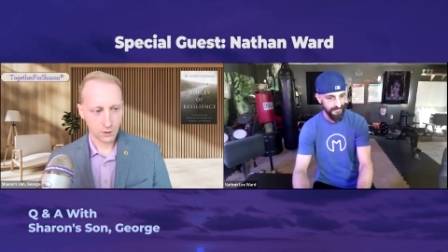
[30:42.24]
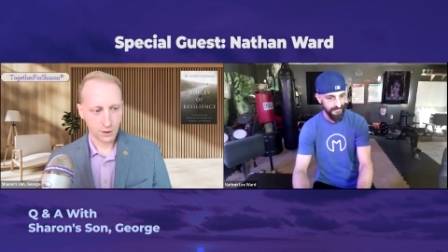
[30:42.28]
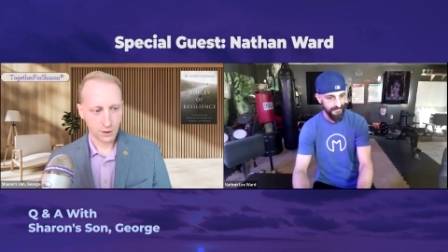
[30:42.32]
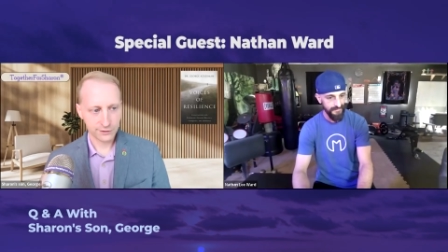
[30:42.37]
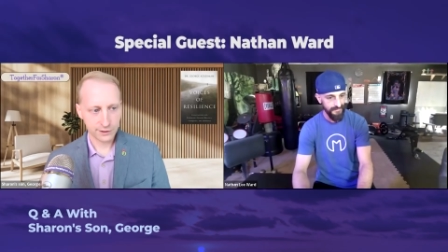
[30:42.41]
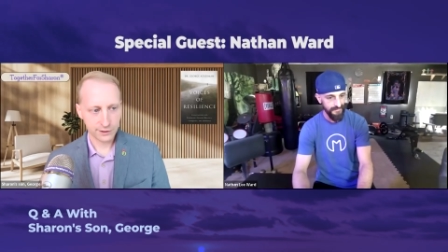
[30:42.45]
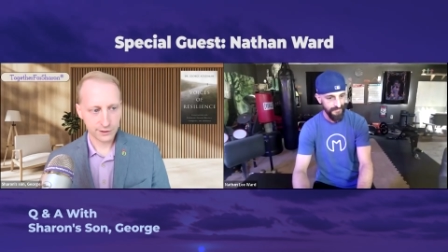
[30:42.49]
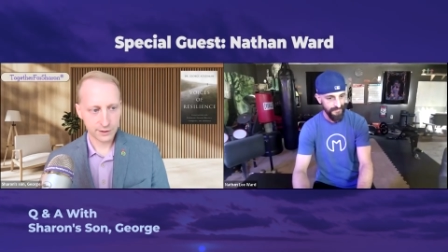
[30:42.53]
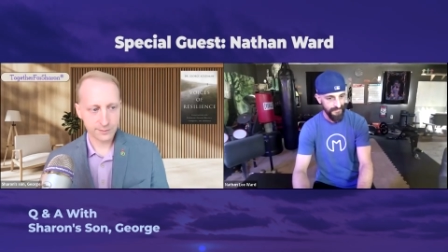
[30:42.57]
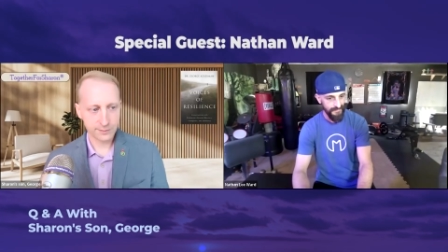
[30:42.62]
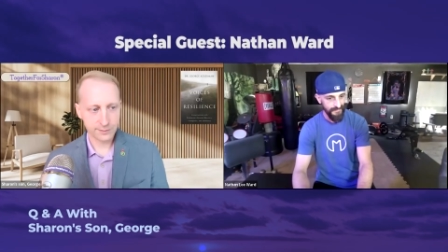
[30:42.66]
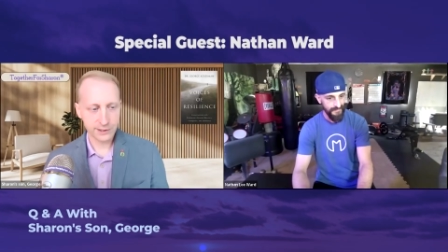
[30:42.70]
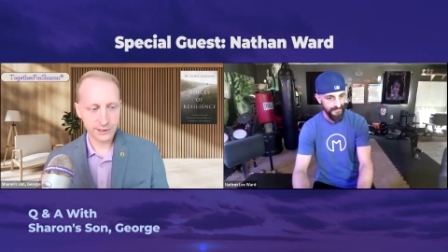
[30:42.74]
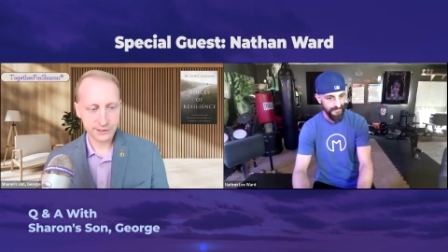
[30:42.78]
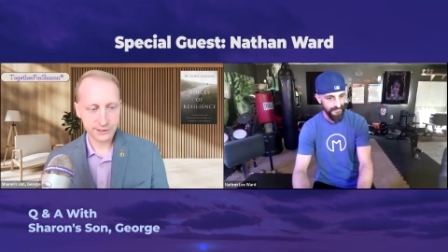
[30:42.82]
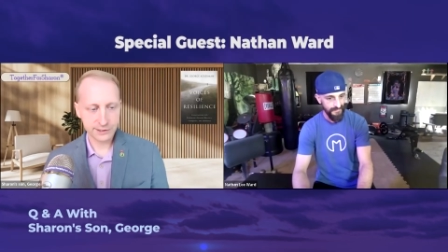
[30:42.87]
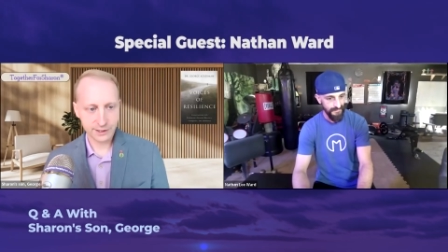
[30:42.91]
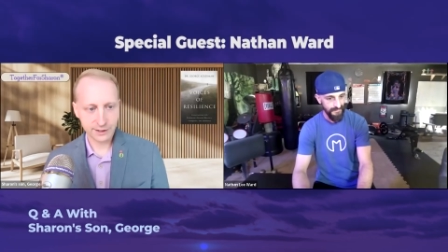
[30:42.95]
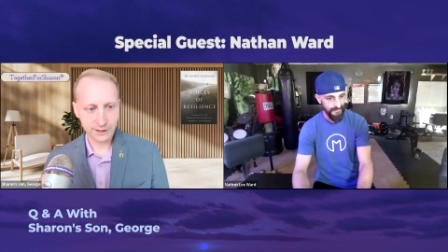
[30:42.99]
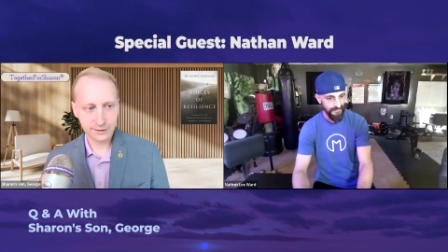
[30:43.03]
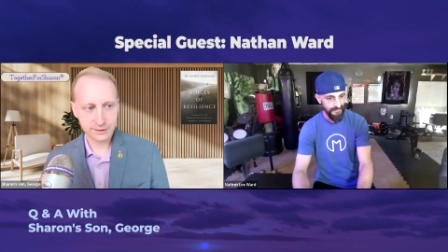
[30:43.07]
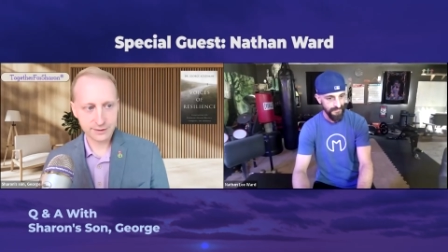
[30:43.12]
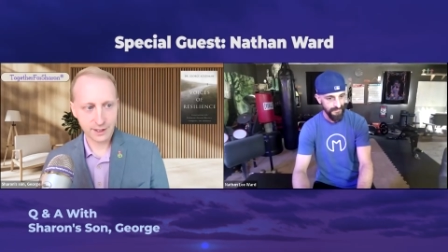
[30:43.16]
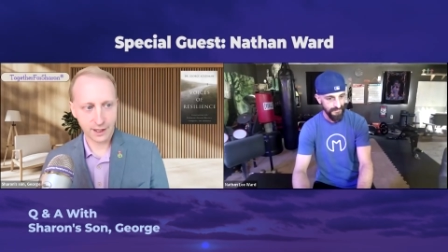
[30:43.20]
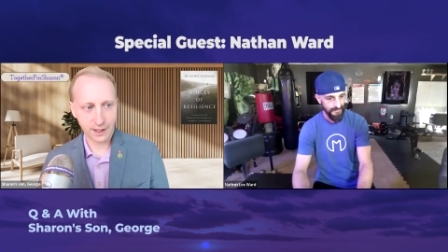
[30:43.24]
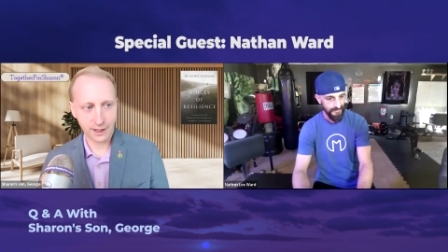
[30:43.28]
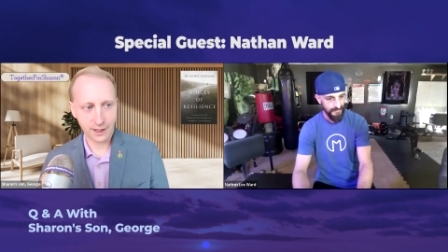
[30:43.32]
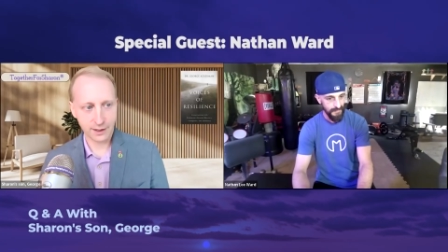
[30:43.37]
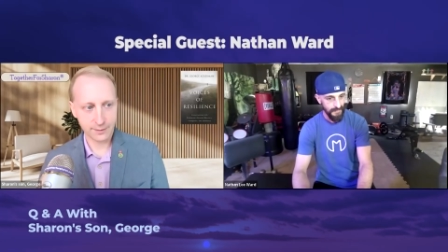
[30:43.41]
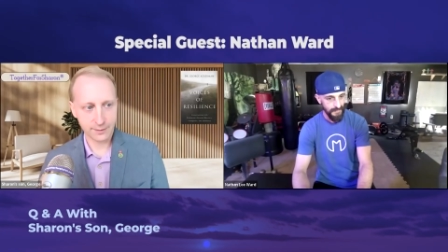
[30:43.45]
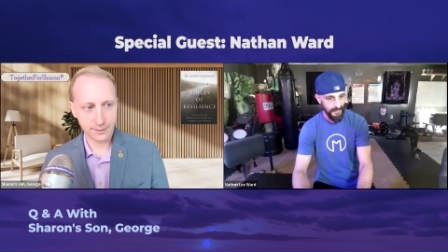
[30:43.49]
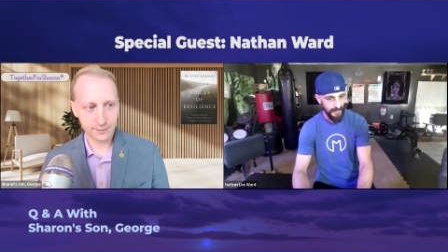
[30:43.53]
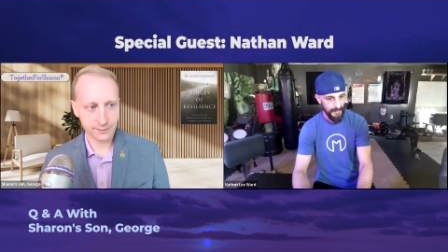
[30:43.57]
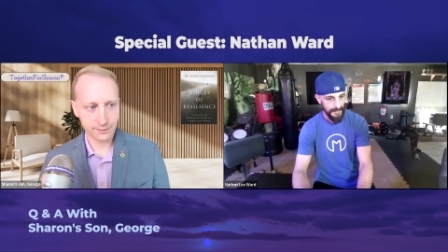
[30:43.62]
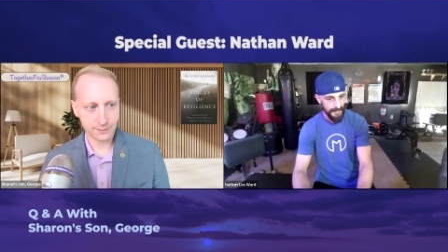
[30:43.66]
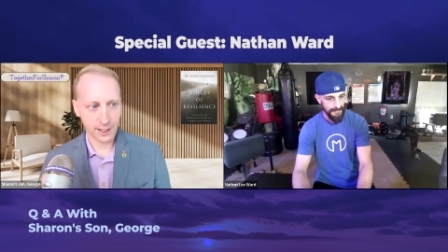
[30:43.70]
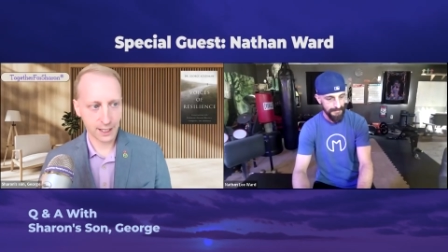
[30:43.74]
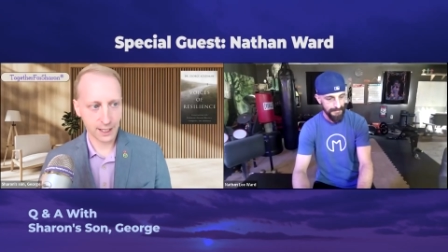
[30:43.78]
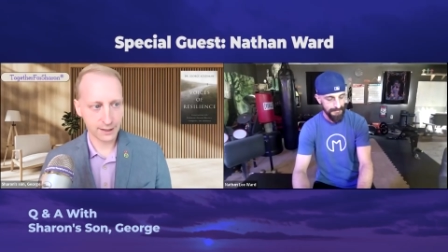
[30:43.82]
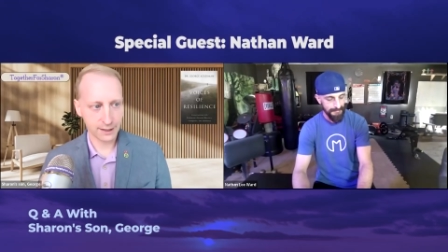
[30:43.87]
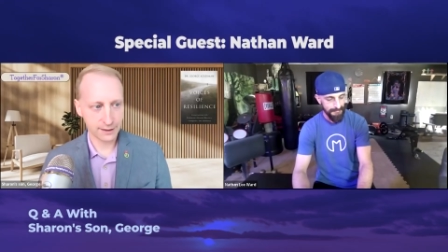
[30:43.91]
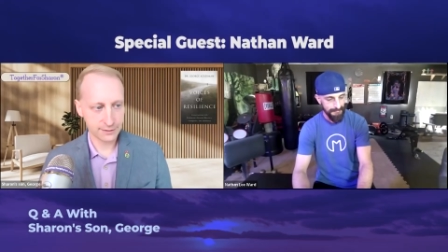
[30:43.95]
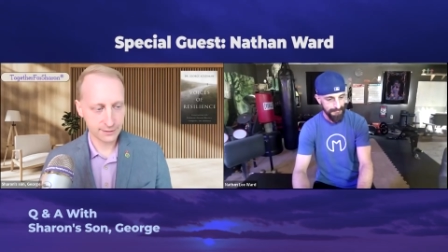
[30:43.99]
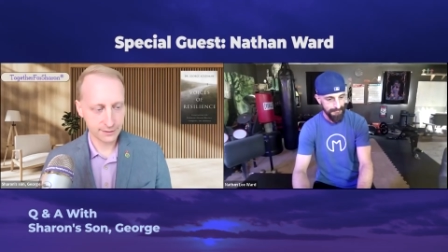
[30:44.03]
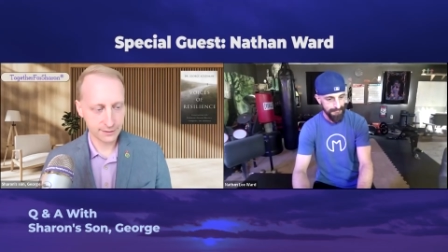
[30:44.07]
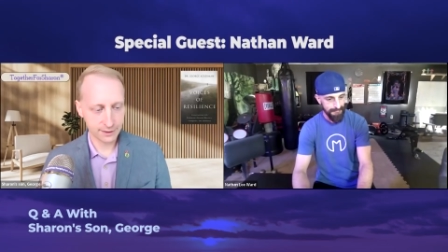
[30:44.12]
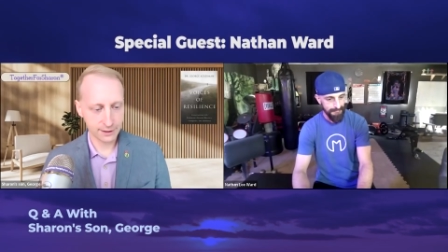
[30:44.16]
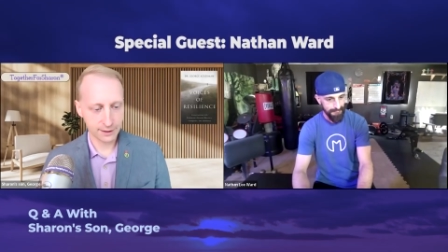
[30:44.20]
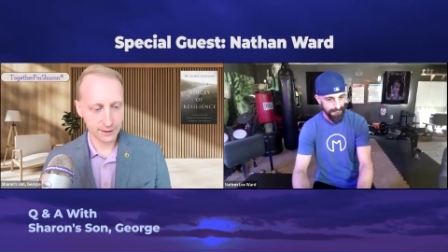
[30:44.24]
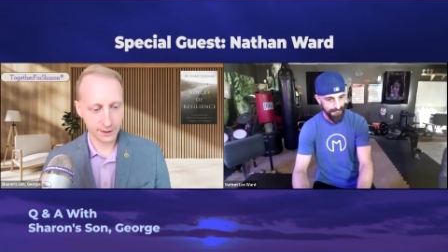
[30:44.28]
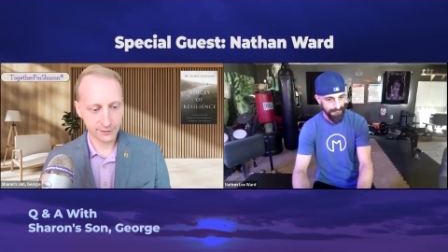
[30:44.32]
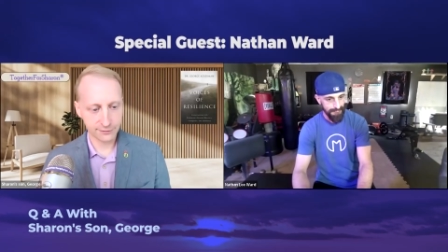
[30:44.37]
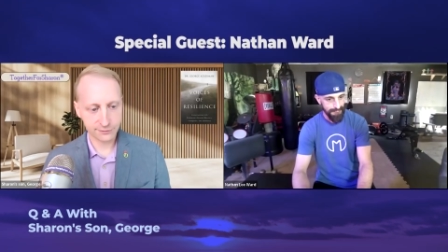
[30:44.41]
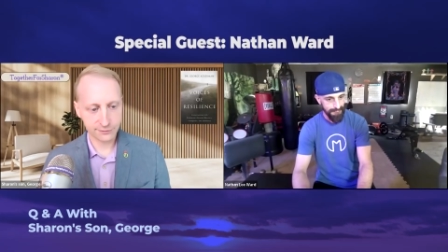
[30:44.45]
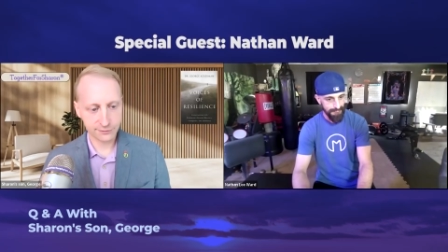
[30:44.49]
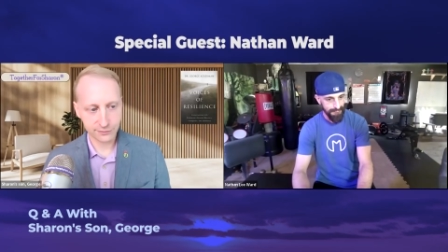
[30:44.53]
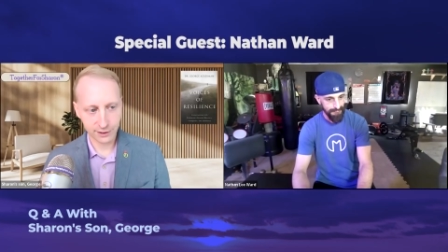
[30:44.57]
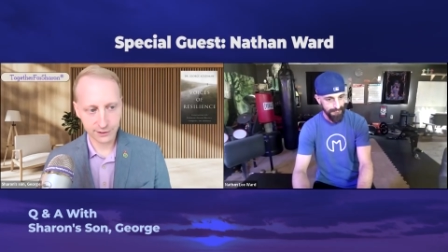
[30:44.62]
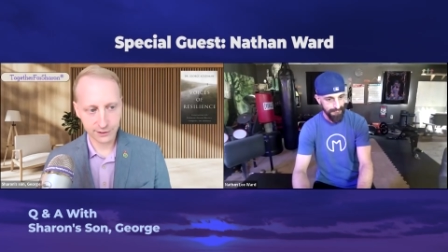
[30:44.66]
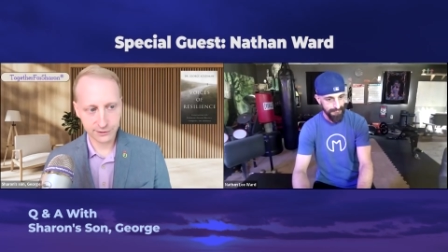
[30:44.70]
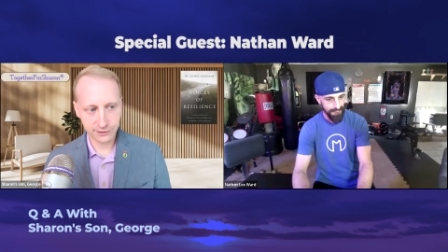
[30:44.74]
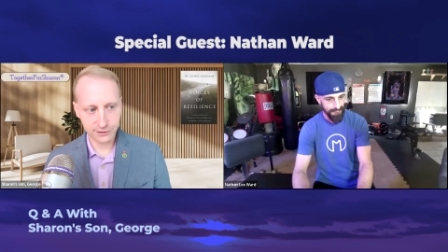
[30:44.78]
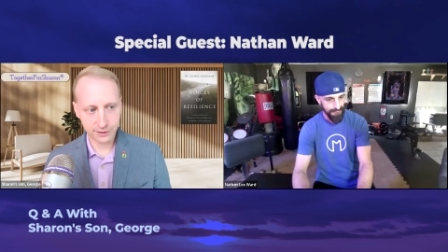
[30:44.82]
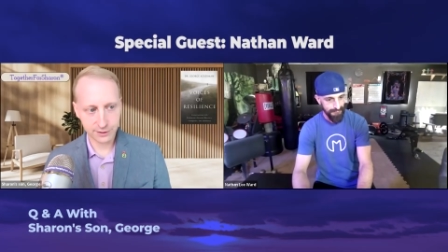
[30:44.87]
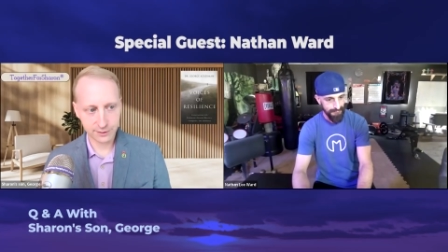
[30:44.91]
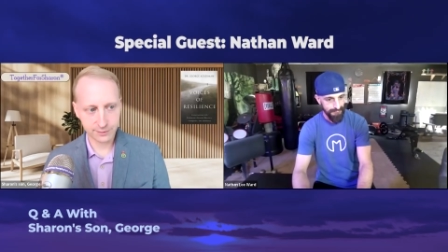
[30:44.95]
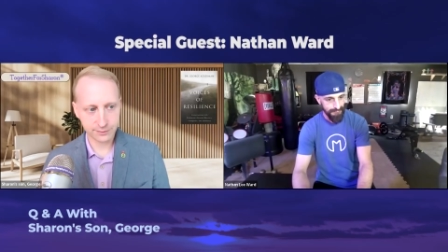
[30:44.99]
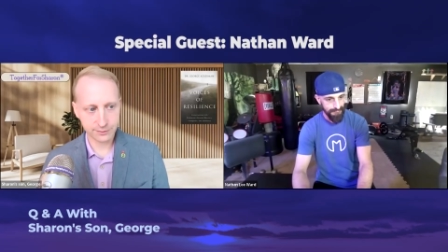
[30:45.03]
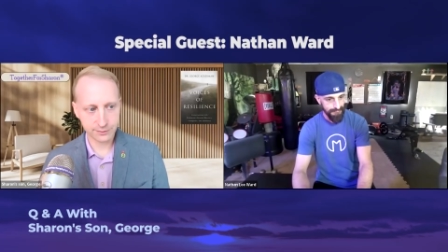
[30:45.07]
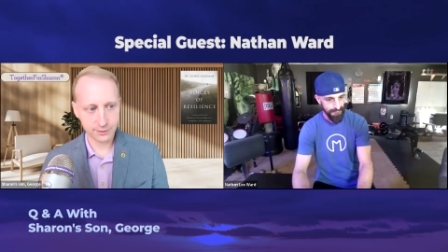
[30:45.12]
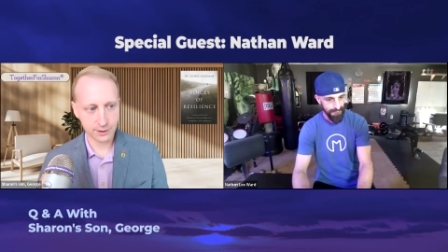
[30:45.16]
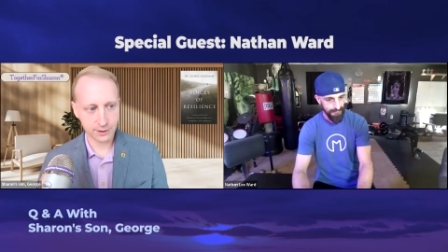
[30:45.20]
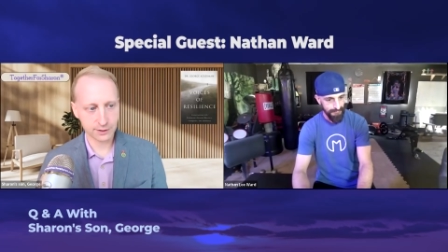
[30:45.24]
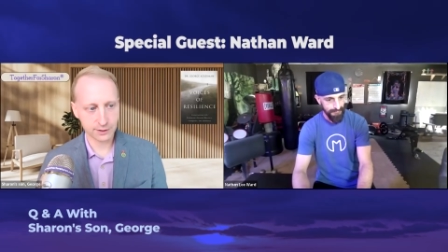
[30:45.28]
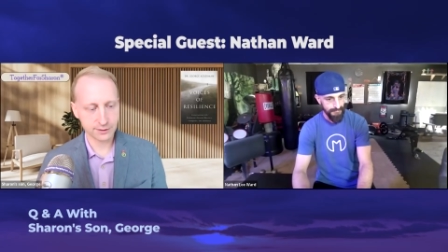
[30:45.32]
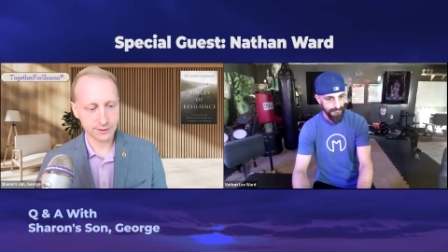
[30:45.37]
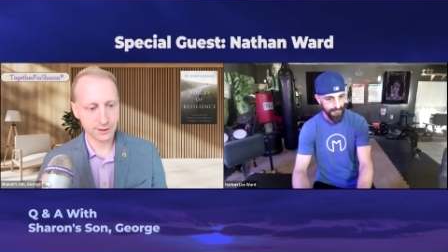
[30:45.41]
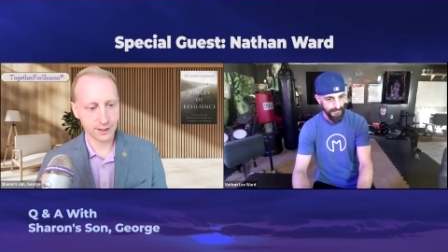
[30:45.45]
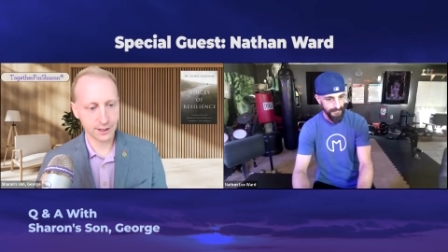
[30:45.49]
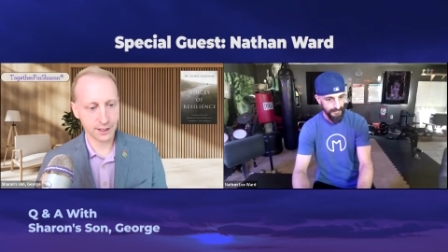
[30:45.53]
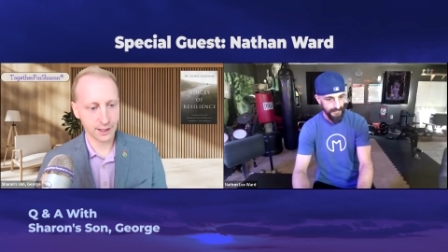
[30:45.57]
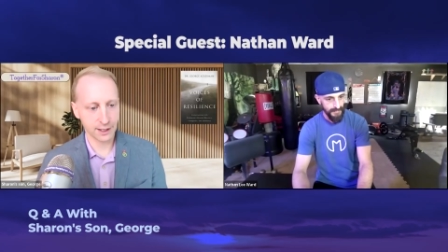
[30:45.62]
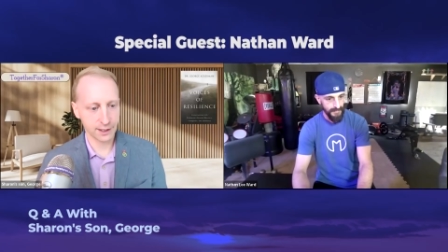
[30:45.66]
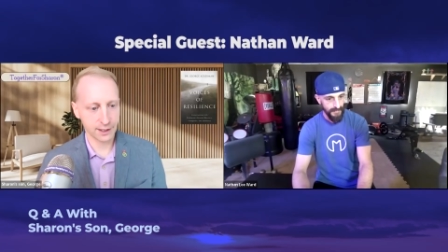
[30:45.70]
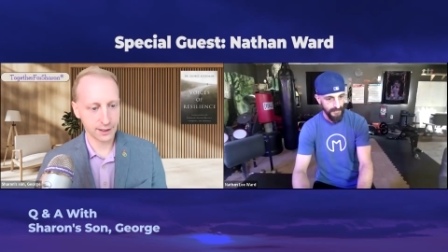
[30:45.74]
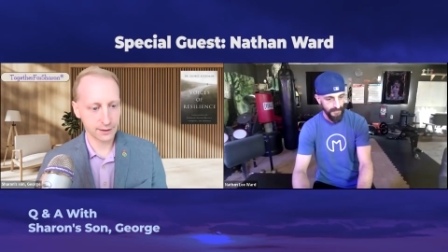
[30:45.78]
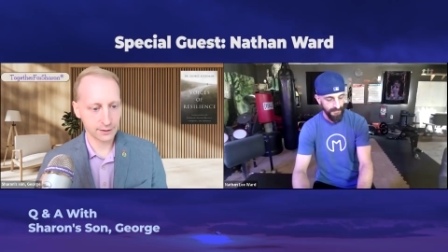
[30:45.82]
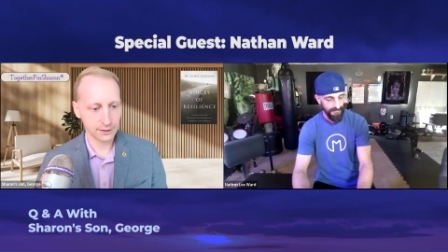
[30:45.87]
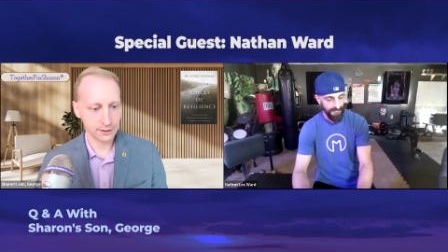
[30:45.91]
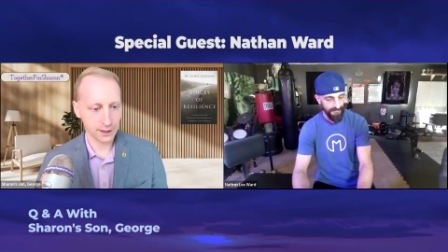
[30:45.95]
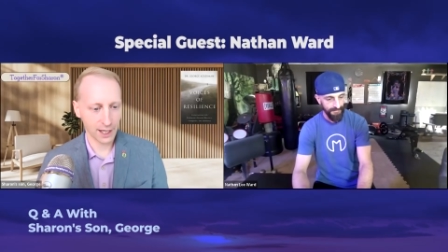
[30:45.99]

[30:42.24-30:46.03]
Well, I really appreciate your time, honesty, and friendship today.